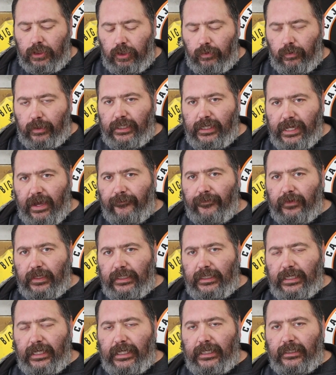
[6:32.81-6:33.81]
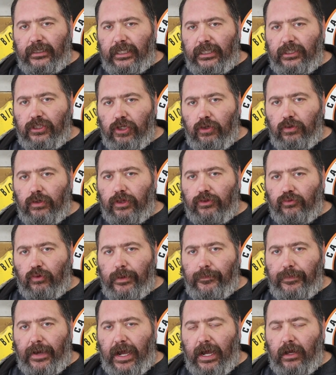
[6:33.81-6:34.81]
You would definitely need the 2 to
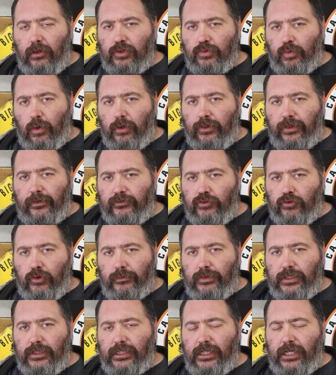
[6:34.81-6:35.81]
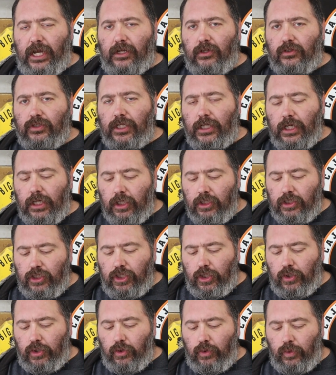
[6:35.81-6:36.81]
3 pounds worth of shrimp shells
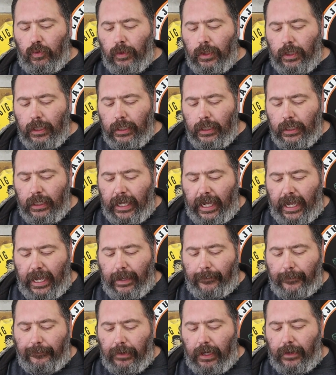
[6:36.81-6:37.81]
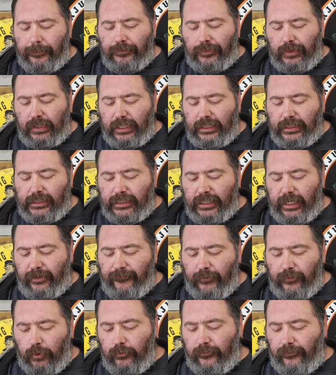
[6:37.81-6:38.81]
to amp up the
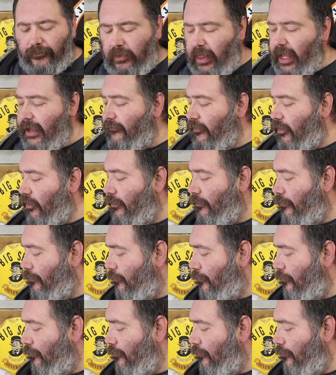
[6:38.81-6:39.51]
seafood flavor.